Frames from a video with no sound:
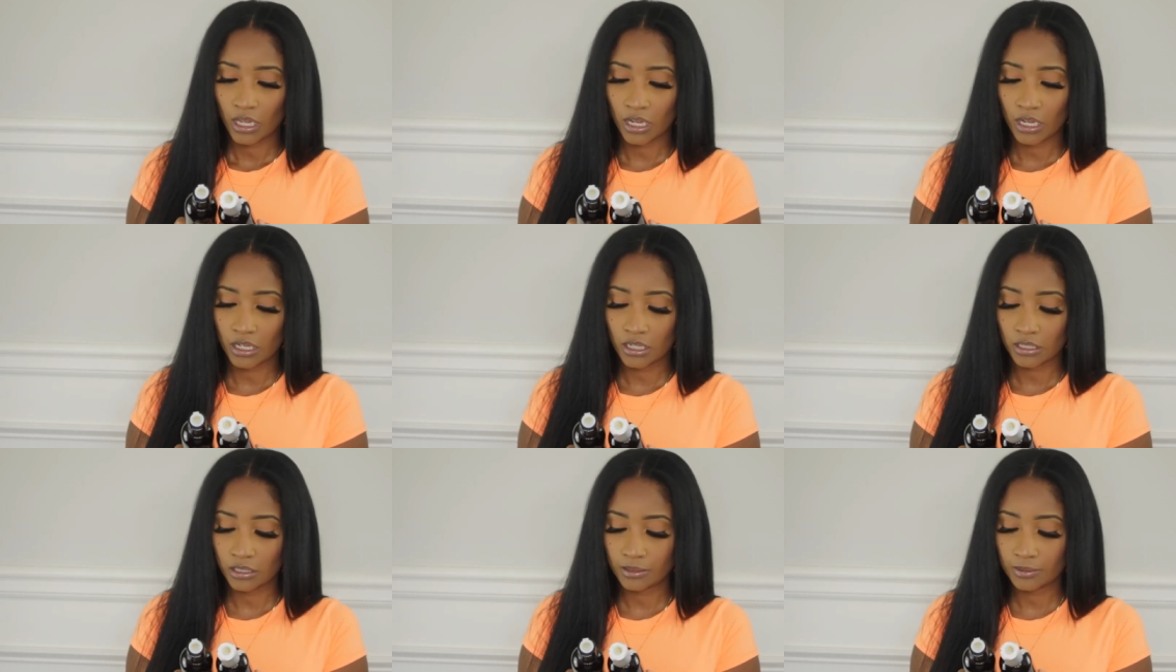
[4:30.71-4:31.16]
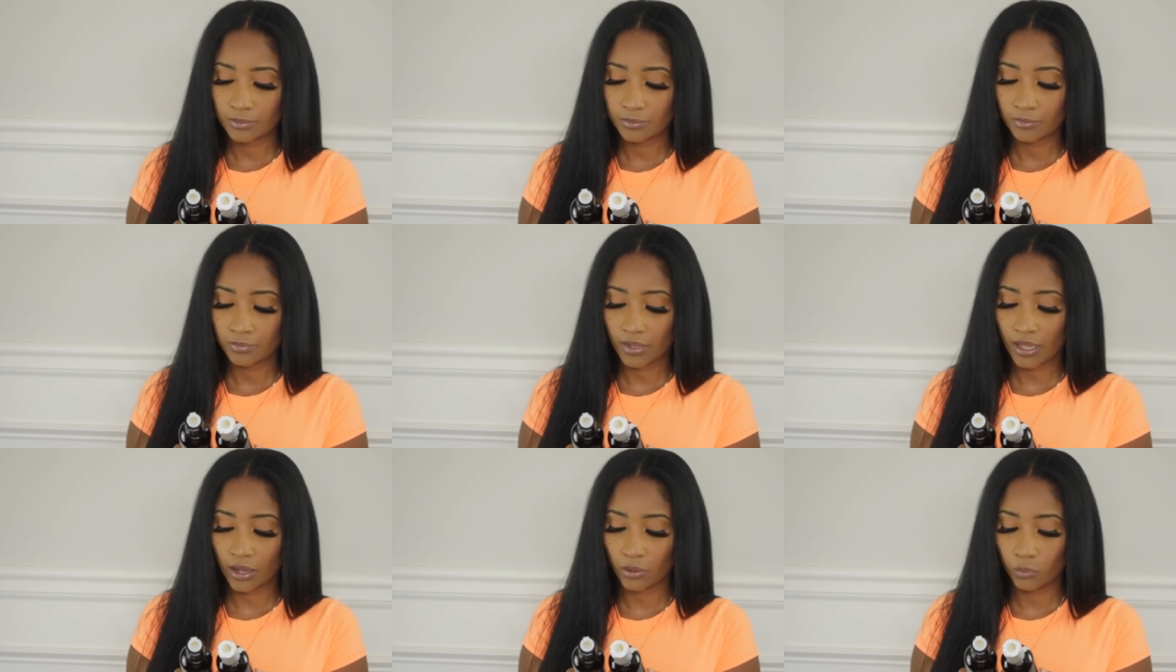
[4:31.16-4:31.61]

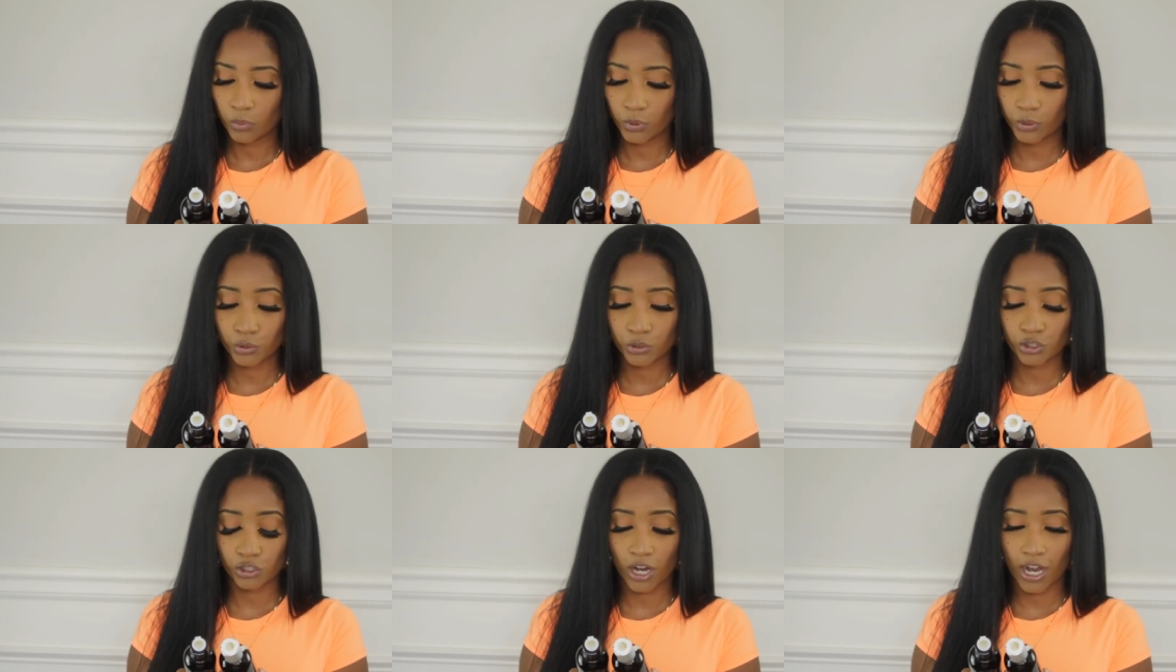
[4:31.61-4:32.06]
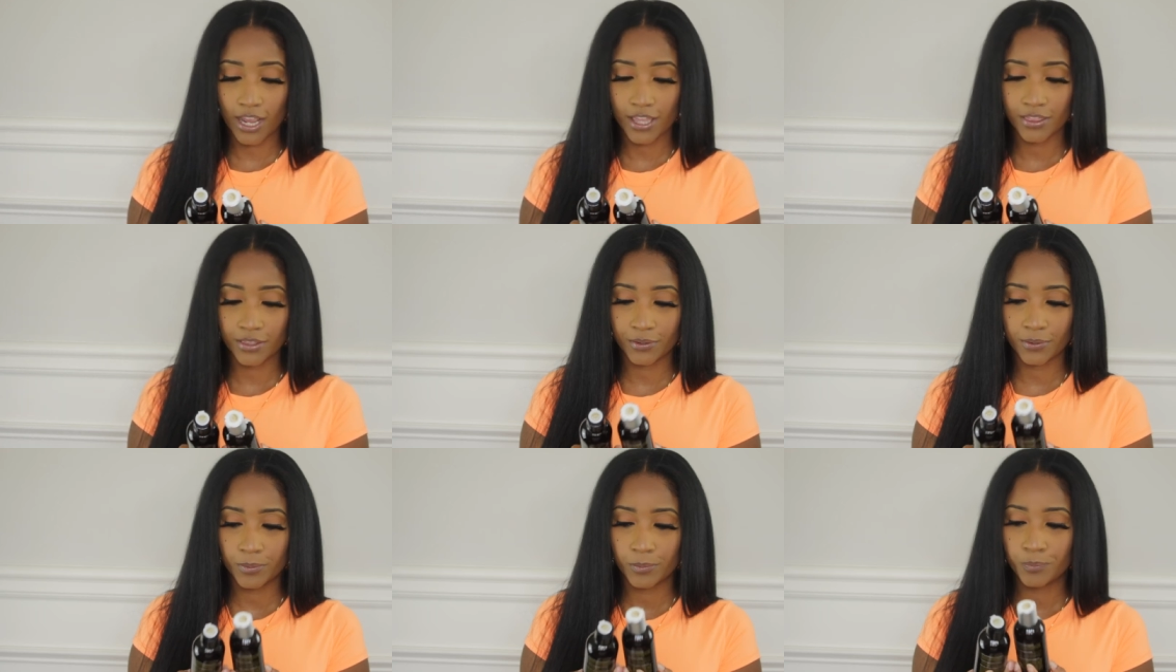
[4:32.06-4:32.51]
I will try
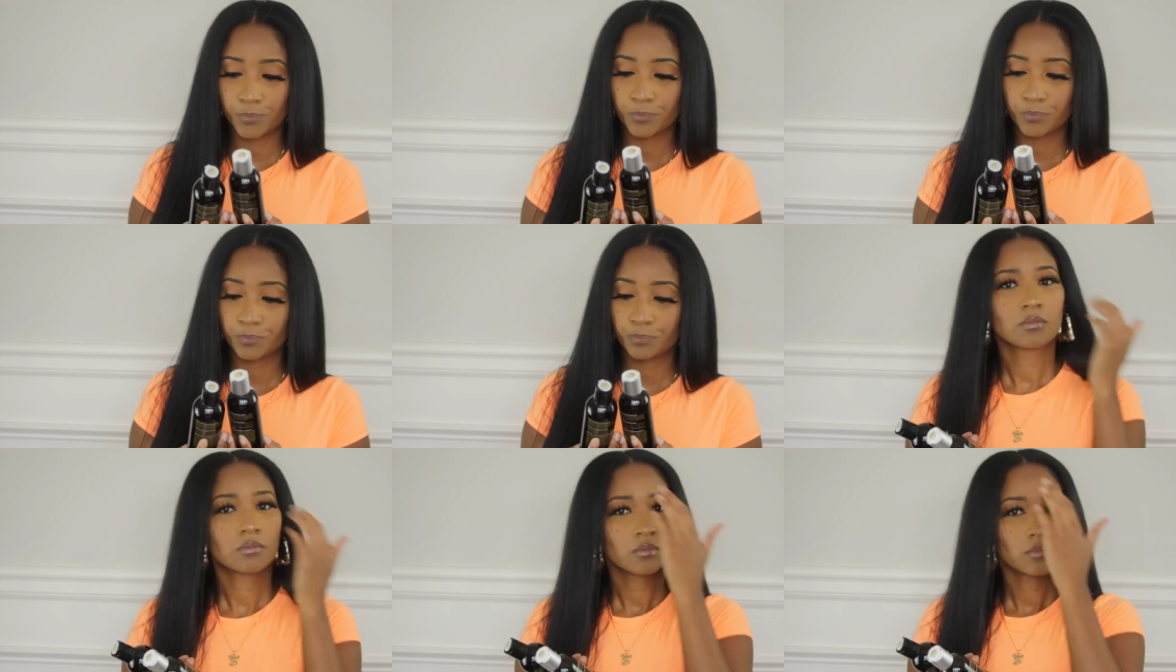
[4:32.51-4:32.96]
them,